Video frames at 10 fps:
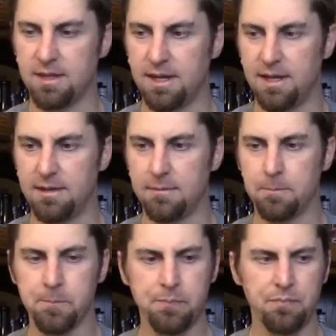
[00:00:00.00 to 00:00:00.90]
And
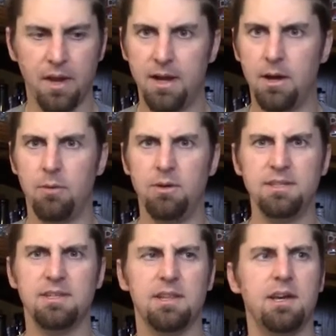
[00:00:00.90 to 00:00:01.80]
I want to
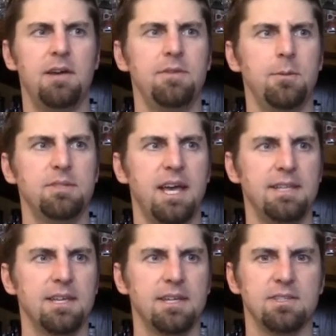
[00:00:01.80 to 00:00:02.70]
say the coffee almost
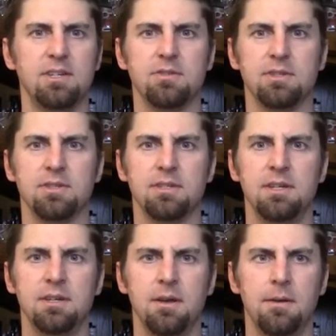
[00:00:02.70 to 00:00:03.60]
adds like a citrus
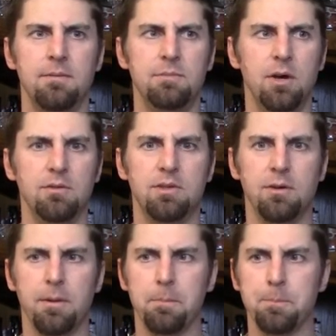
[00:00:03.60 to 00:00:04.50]
note
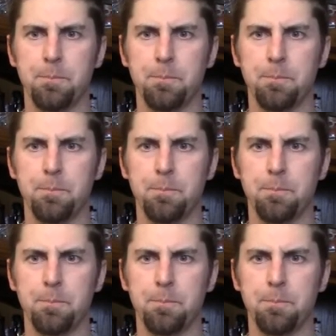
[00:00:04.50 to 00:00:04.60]
to it.